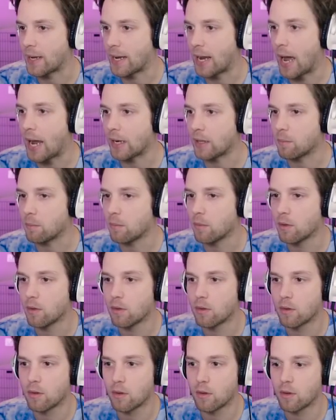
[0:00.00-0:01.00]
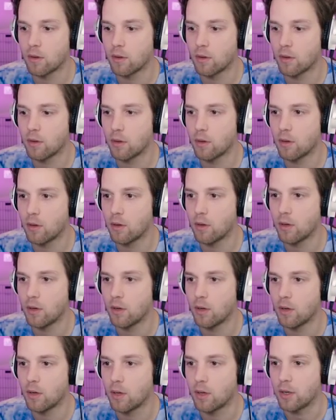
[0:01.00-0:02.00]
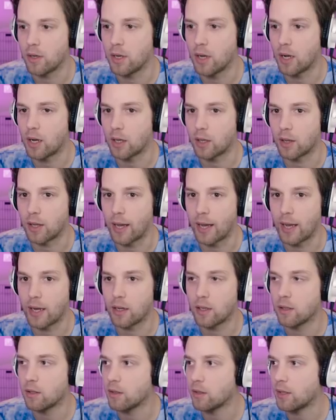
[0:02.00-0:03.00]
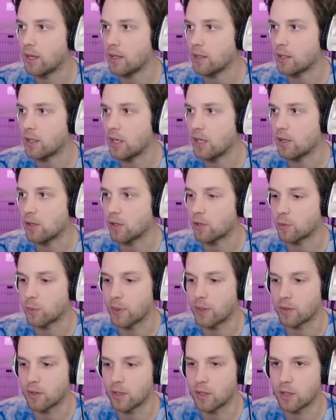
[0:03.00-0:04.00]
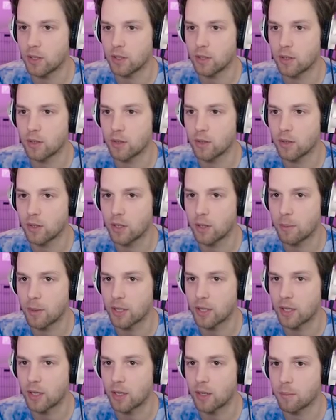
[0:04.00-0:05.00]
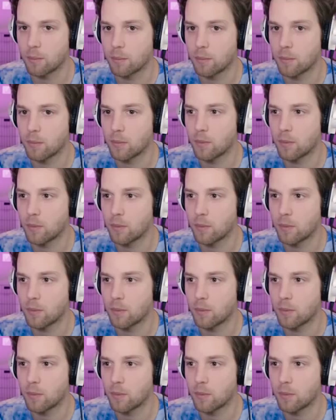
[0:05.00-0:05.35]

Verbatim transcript: Got him, young lad. That key looked weird, didn't it? Did I make that up?